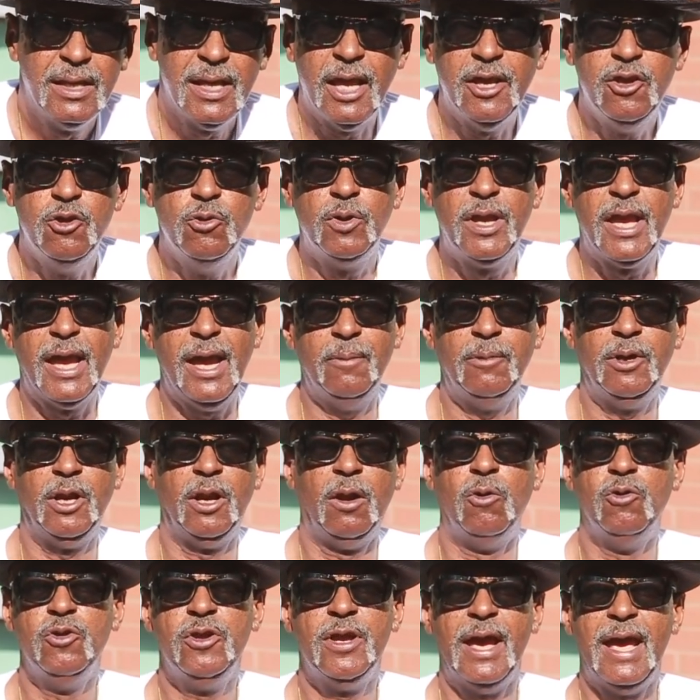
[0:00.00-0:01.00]
ass. Yeah, you
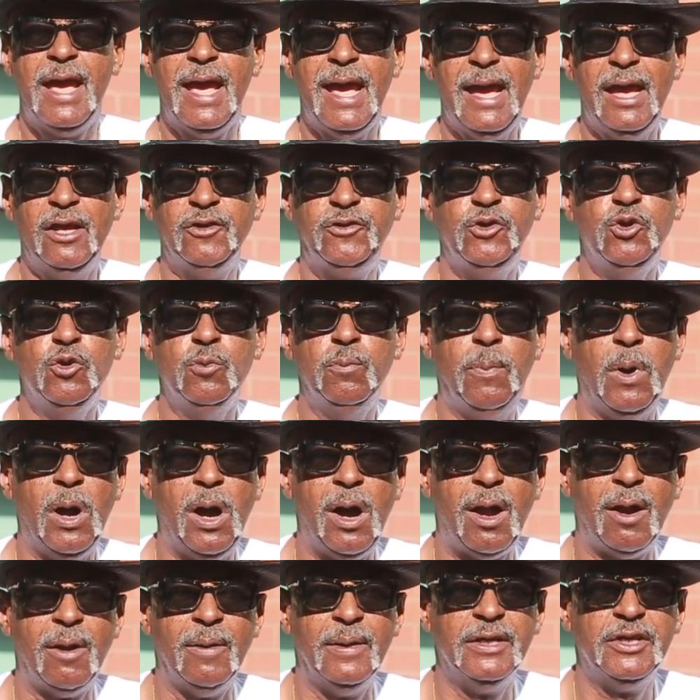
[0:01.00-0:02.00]
gambling on your ass, you
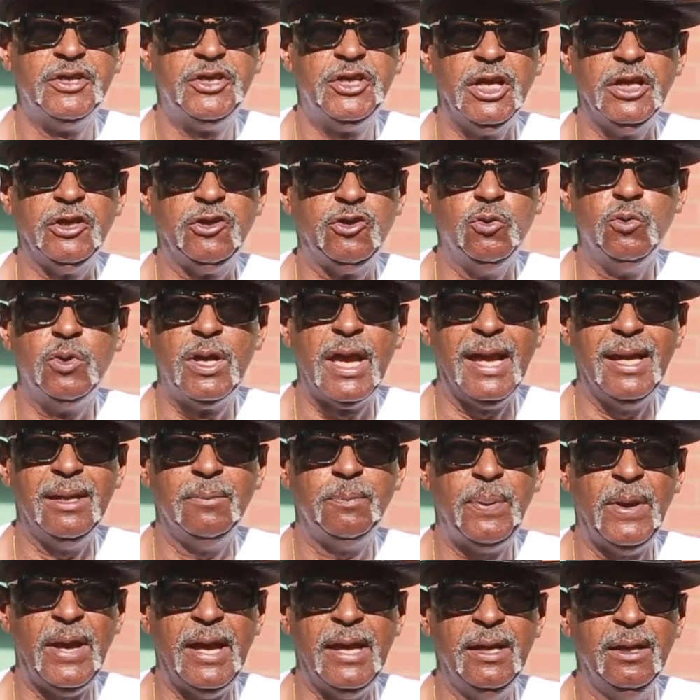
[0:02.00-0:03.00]
borrowing shit you
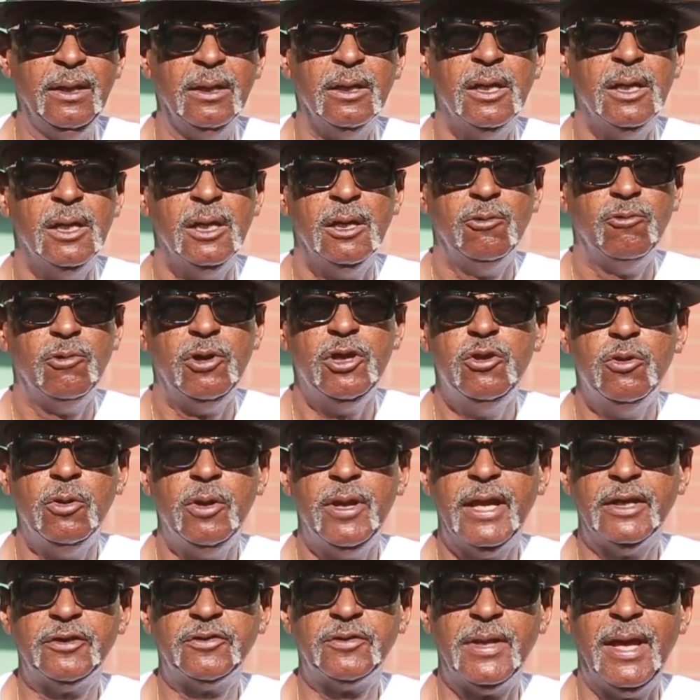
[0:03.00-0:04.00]
can't pay. Well, you
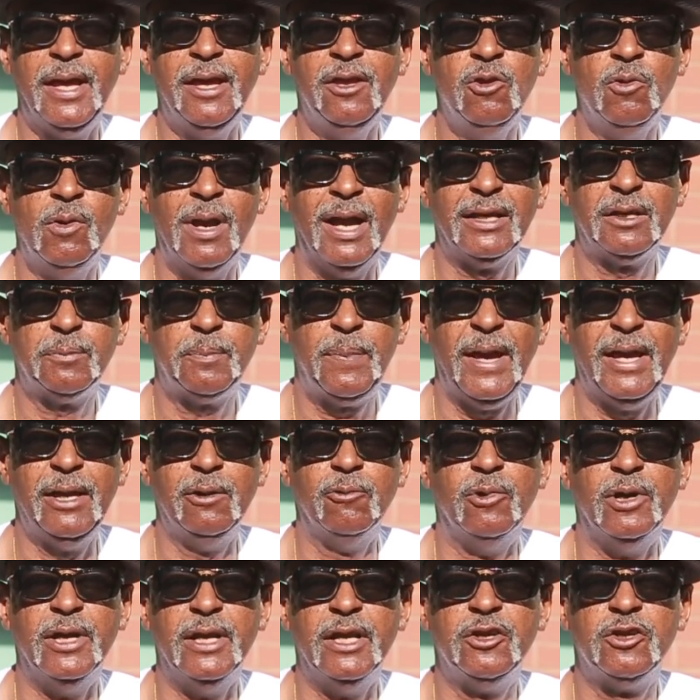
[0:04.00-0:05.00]
next thing you got to pay
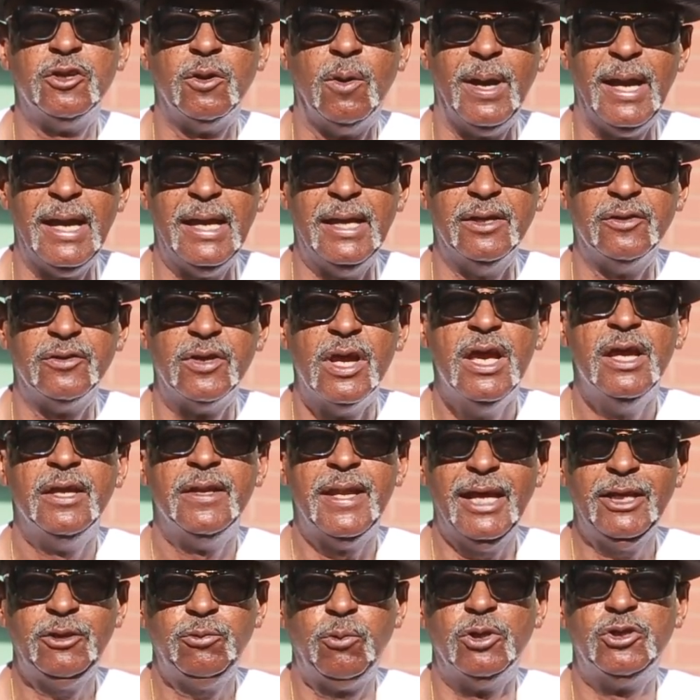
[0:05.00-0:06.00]
with is your ass.
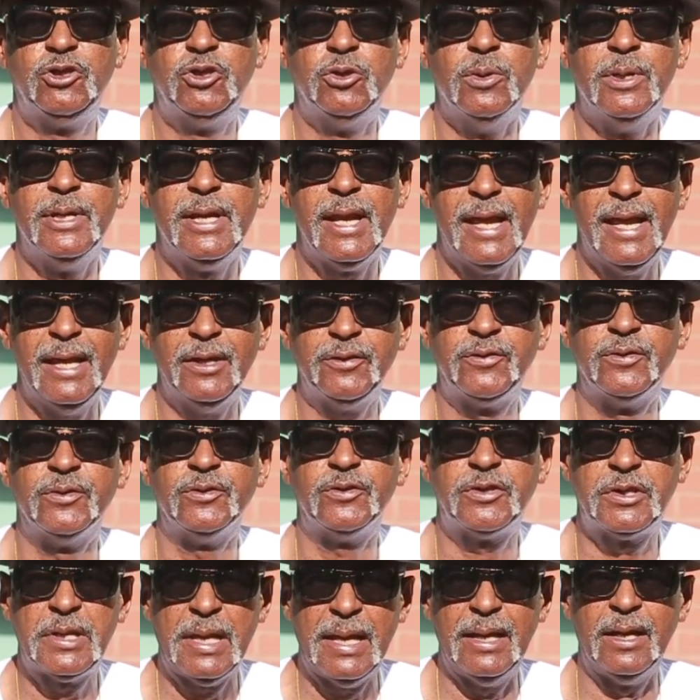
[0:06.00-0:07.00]
That's what you in
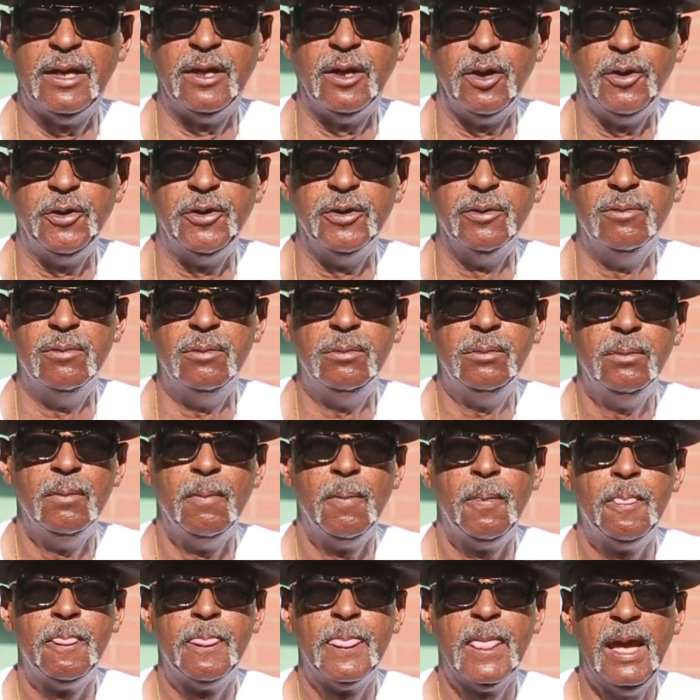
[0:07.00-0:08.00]
essence telling a dude.
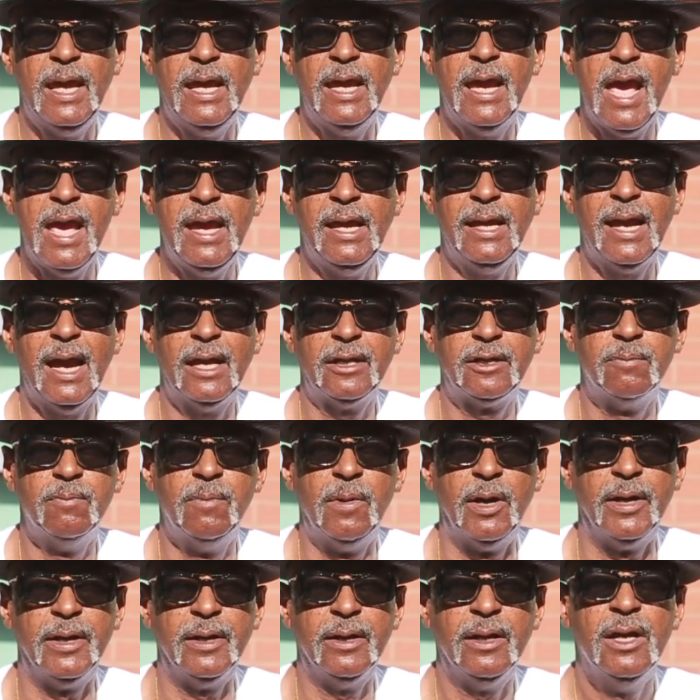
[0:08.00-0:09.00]
Hey, I ain't got the
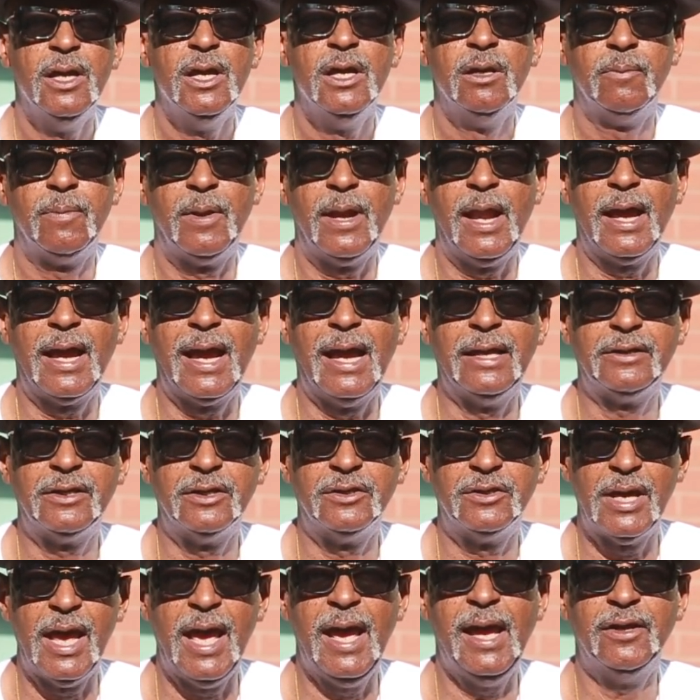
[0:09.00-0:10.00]
money, but I got
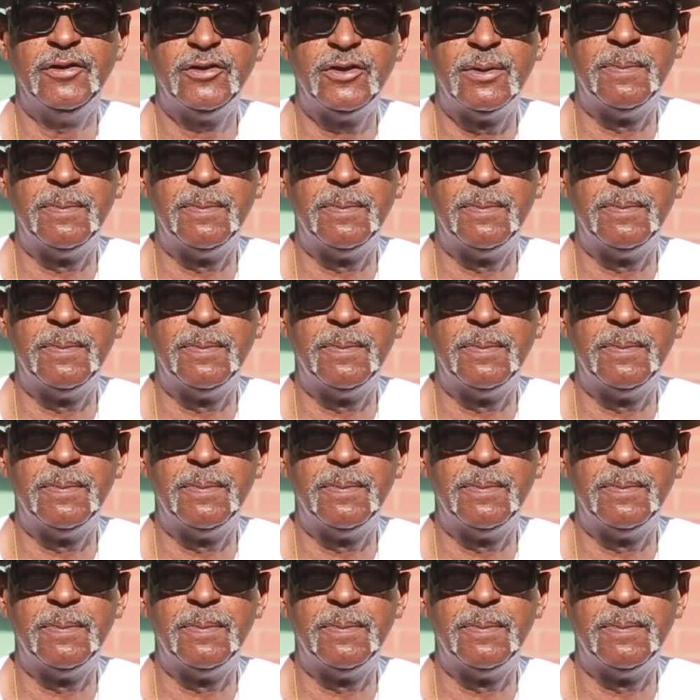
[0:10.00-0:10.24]
this ass